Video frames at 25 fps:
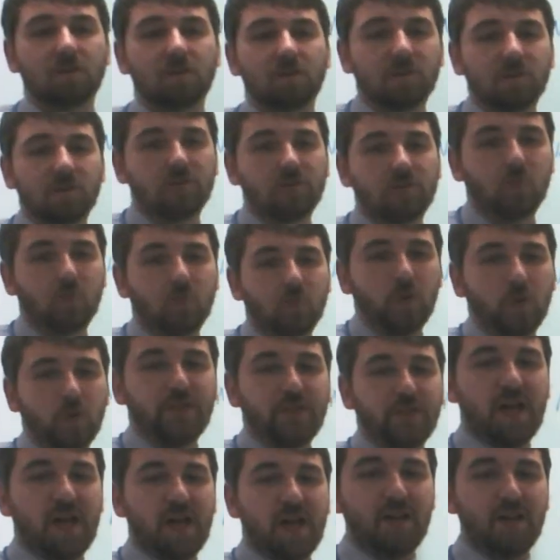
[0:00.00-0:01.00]
So
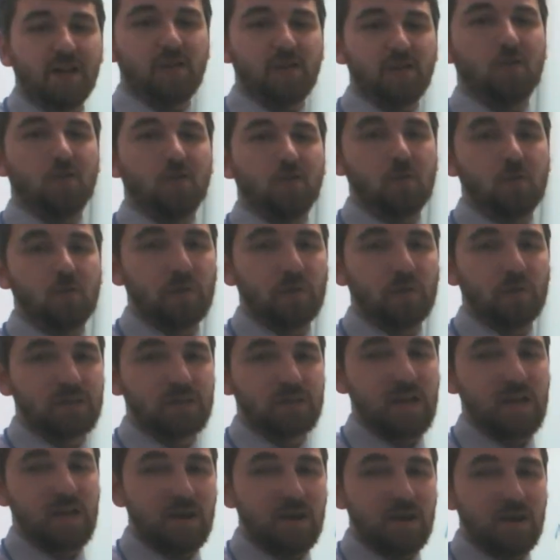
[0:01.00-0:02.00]
with that, your homework
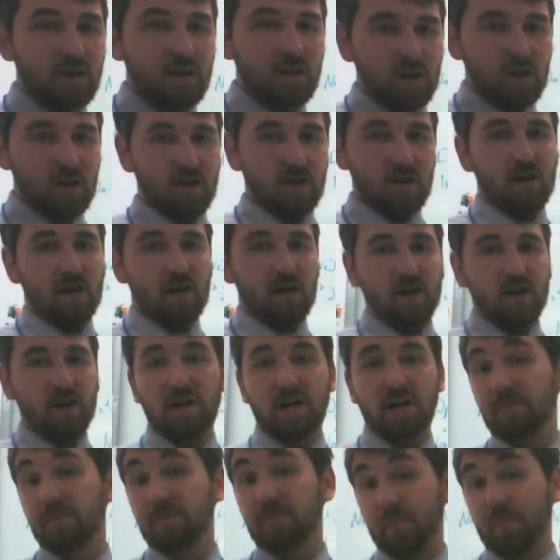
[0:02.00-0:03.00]
today,
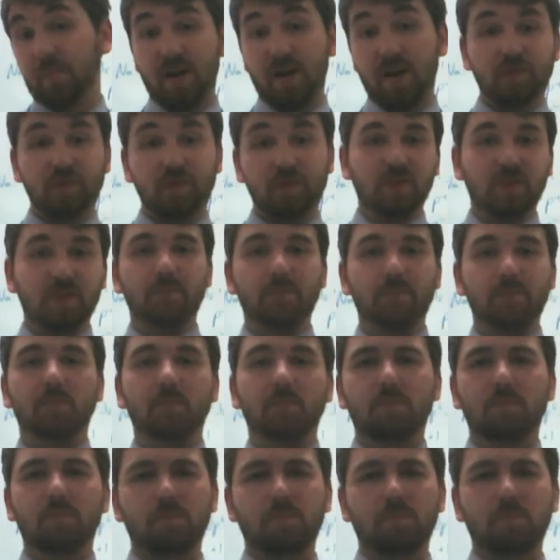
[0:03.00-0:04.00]
I'll have
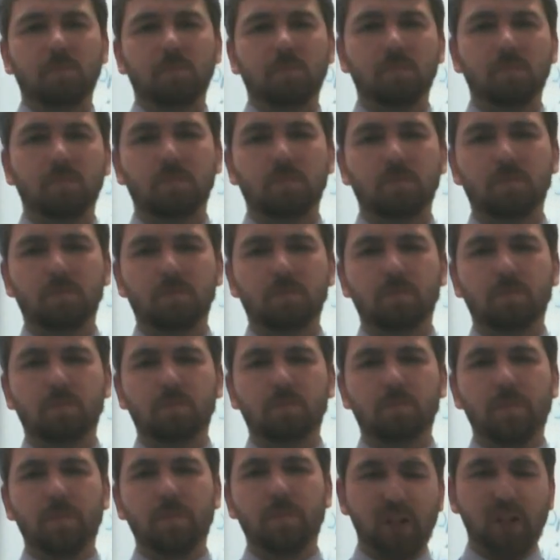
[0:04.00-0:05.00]
some
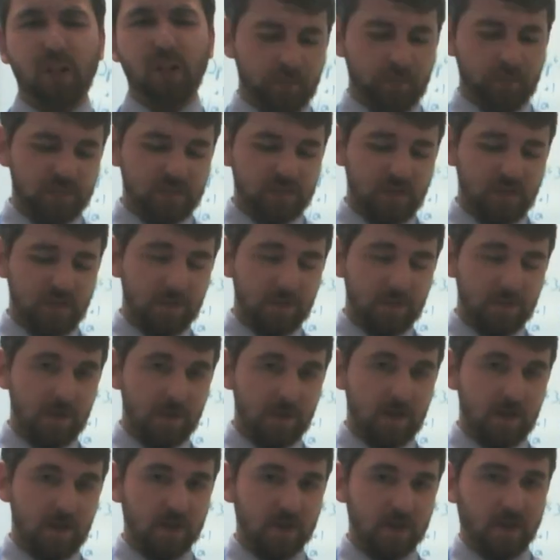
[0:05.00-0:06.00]
elements up
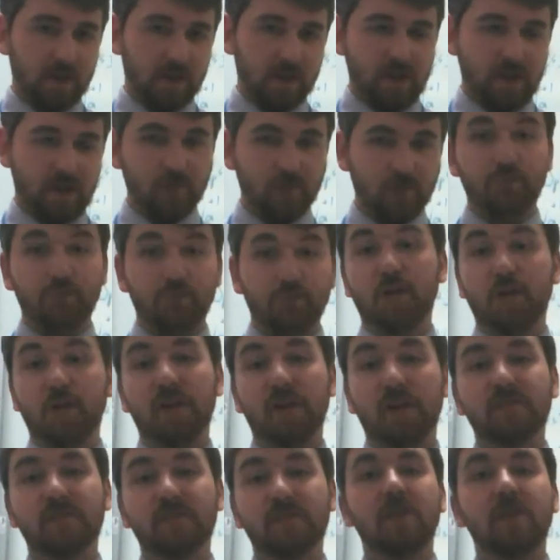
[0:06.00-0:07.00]
on Classroom for you
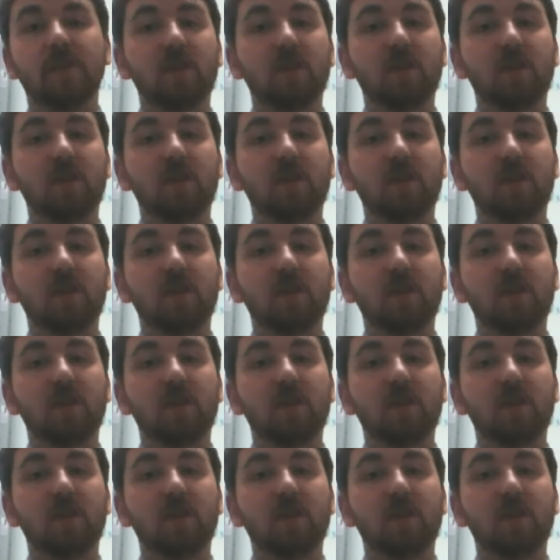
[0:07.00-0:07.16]
guys.